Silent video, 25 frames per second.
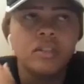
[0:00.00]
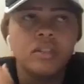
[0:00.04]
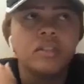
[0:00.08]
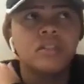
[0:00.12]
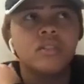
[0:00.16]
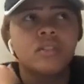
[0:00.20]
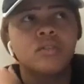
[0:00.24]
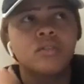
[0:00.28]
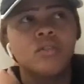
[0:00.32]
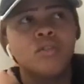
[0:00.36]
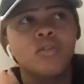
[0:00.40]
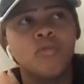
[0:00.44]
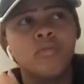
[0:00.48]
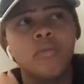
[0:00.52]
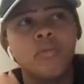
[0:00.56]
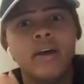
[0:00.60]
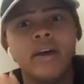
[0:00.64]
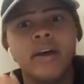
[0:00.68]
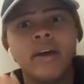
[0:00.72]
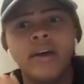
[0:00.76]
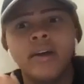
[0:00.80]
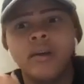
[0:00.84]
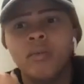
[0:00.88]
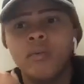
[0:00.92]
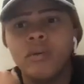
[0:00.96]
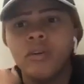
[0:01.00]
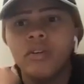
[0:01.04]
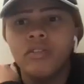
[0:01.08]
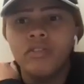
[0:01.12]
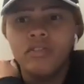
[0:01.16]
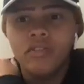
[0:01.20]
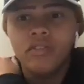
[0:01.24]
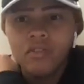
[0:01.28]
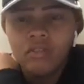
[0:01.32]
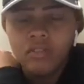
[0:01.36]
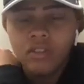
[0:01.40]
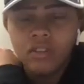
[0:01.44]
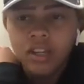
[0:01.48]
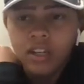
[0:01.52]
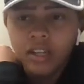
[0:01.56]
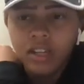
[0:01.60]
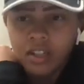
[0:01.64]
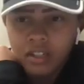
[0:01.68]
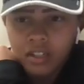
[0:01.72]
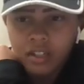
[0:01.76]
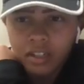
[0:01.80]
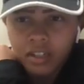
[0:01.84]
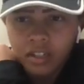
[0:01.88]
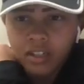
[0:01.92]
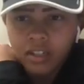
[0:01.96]
to be so bad with
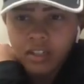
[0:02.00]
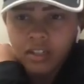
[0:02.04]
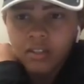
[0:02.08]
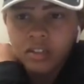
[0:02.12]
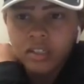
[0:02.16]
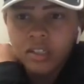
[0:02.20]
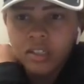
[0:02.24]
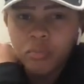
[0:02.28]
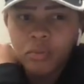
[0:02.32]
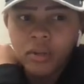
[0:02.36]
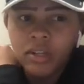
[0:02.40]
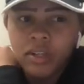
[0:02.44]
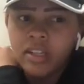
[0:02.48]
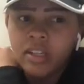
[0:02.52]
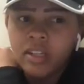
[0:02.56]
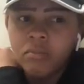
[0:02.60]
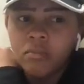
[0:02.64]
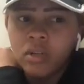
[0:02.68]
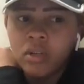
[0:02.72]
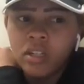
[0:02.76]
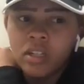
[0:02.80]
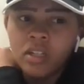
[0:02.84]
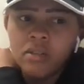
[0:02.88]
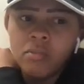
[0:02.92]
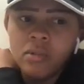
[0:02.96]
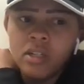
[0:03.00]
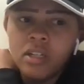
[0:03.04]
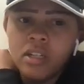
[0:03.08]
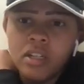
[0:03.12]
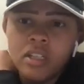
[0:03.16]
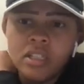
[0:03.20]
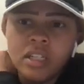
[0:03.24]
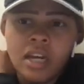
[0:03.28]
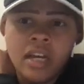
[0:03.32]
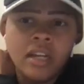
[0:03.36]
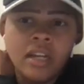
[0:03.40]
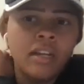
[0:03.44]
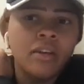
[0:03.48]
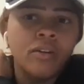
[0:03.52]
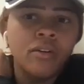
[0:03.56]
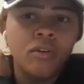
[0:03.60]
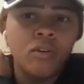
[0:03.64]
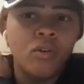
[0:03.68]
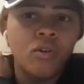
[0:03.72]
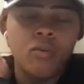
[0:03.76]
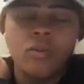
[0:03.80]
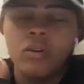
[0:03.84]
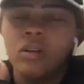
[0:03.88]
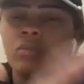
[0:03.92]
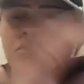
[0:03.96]
like spending money because I
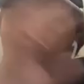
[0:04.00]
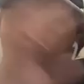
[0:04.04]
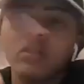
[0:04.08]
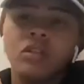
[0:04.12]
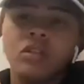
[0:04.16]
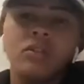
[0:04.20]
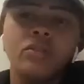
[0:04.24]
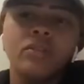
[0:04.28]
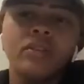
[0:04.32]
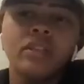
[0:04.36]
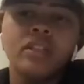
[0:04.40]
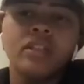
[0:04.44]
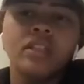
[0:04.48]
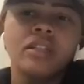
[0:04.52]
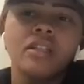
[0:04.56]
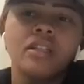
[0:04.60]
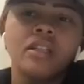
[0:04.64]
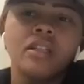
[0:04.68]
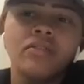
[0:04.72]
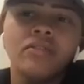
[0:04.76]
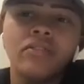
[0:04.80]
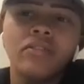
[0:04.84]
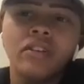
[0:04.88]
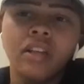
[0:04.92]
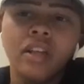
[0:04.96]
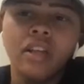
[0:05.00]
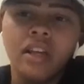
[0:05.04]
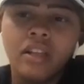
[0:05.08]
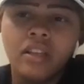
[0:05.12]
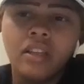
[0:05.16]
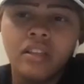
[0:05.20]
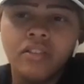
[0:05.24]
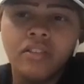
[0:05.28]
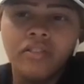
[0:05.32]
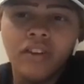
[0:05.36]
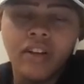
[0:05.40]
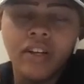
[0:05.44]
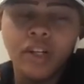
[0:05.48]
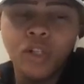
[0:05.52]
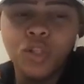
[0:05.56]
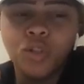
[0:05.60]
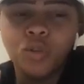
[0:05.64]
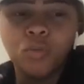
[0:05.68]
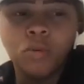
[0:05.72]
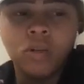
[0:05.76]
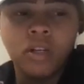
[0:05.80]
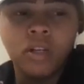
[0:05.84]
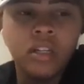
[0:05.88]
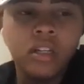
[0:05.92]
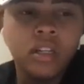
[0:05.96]
didn't know where it was going. I feel like the
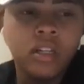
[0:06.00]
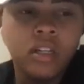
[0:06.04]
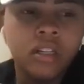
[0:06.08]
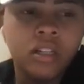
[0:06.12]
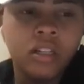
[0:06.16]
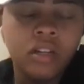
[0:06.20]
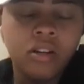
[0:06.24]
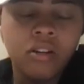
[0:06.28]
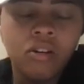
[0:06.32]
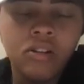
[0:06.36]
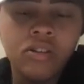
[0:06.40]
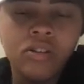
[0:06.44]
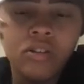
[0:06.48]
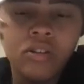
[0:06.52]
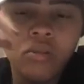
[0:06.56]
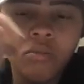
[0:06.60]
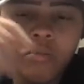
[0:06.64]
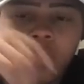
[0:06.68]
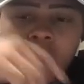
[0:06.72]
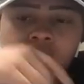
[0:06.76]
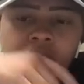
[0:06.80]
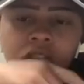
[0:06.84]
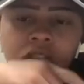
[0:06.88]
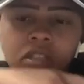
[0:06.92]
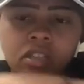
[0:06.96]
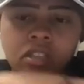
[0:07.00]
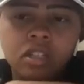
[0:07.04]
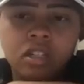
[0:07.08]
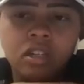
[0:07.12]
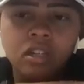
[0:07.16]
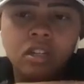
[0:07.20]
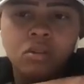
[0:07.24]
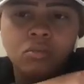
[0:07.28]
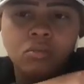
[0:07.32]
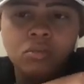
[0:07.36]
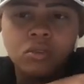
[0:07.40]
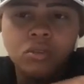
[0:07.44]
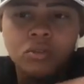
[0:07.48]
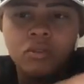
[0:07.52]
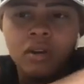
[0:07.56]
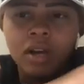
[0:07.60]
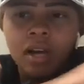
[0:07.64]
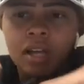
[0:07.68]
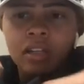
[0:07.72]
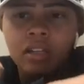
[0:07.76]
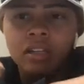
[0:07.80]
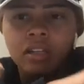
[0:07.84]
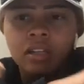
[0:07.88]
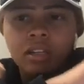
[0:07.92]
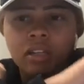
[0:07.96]
financial planning and then also the budgeting helps
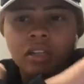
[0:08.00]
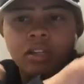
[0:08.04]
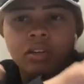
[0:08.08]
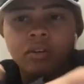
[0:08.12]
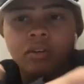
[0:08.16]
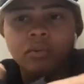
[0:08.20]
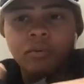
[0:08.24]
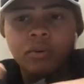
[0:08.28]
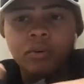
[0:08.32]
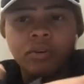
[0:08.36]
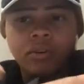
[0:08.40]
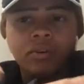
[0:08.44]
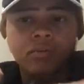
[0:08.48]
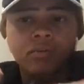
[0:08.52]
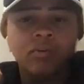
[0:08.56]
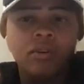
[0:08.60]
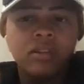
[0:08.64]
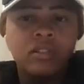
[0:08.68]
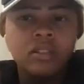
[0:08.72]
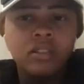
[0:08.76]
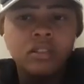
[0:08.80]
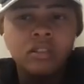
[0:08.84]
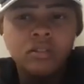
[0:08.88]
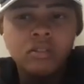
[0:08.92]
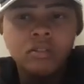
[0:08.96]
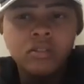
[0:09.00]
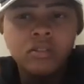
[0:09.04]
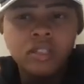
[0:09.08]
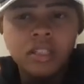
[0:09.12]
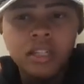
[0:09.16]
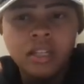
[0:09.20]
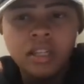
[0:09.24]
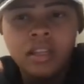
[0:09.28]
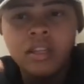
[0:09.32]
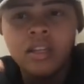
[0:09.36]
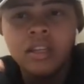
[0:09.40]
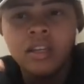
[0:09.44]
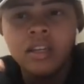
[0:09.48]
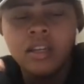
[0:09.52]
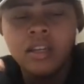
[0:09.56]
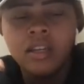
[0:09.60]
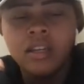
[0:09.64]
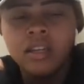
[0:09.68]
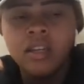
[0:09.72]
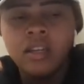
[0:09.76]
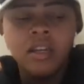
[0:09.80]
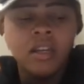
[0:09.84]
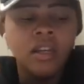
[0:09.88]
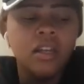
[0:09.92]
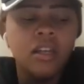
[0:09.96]
you allocate where your money is going. And
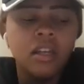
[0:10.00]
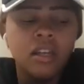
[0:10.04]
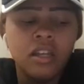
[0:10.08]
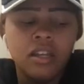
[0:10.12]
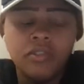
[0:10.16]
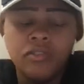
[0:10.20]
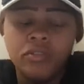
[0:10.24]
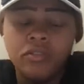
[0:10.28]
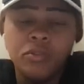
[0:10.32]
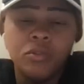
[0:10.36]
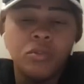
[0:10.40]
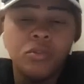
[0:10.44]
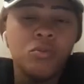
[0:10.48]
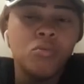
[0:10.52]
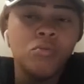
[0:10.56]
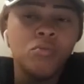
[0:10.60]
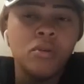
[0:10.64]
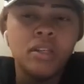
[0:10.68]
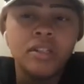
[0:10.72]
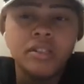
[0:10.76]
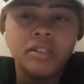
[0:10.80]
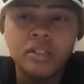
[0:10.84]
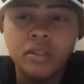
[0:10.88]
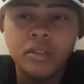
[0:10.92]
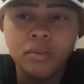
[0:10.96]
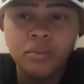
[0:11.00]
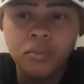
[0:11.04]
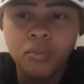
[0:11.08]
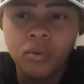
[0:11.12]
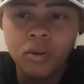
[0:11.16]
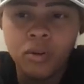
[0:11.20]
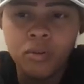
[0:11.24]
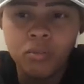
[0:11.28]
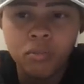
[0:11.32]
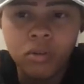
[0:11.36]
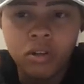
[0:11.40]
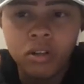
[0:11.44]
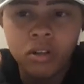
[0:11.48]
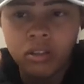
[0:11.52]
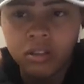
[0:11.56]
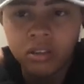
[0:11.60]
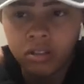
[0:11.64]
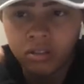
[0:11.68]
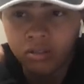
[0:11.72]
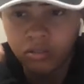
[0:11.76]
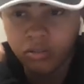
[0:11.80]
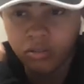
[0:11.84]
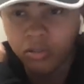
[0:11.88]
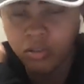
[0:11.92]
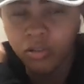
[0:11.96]
then if you do mess up 1
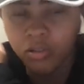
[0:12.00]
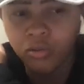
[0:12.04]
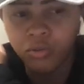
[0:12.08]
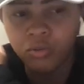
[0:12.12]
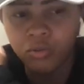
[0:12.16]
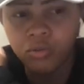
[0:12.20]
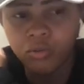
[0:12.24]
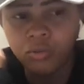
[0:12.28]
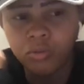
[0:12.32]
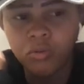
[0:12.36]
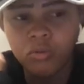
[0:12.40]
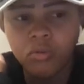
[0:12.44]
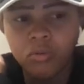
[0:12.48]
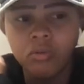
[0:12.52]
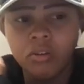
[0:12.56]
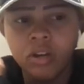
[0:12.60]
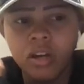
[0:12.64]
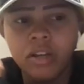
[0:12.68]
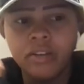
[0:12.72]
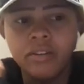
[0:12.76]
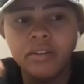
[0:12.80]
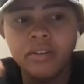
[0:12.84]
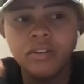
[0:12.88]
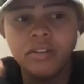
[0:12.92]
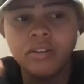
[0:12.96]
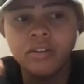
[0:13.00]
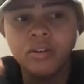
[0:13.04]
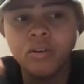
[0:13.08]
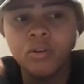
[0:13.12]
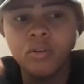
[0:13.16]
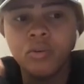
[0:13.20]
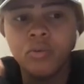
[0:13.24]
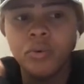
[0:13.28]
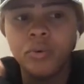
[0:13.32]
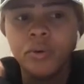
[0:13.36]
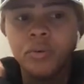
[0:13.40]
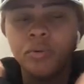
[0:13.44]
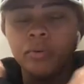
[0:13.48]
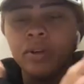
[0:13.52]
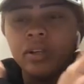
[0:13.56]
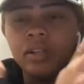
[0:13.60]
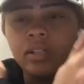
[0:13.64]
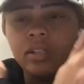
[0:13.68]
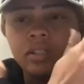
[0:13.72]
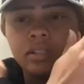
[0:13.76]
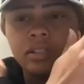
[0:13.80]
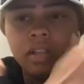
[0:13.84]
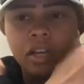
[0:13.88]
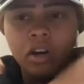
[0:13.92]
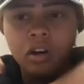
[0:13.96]
month or two, you kind of know where you
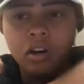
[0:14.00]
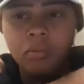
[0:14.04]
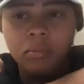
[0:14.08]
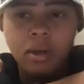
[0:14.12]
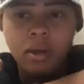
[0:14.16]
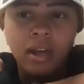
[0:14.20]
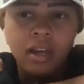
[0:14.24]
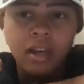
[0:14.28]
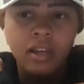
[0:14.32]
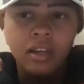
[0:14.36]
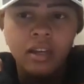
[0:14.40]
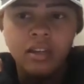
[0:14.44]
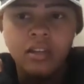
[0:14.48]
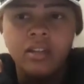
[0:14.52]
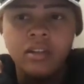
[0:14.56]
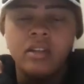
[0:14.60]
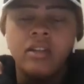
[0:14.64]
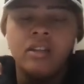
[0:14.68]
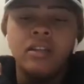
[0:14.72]
need to dial back